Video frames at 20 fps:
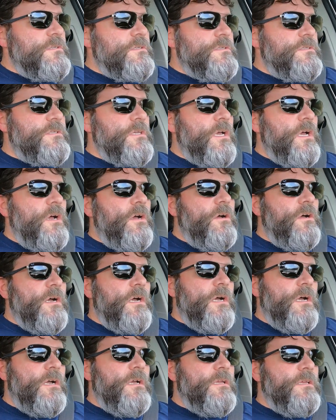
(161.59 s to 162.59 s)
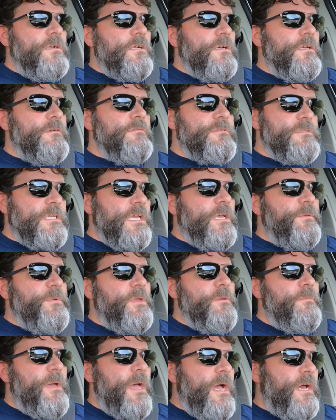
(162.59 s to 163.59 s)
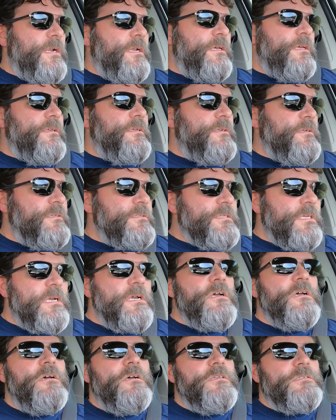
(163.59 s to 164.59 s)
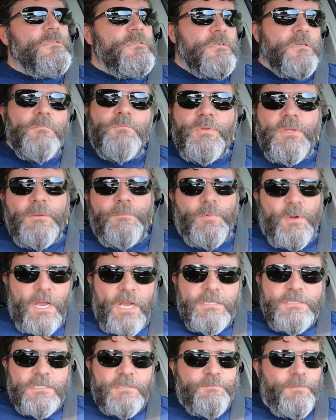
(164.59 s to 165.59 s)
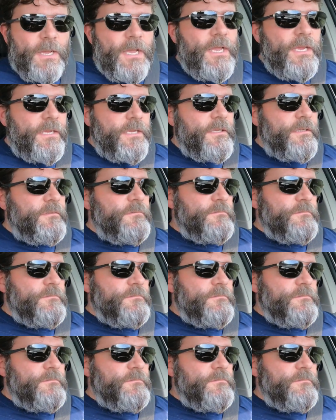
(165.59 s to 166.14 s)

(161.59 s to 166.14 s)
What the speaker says: So, you know, he was telling me about it. You know, he's like, oh, it's a complete project bike.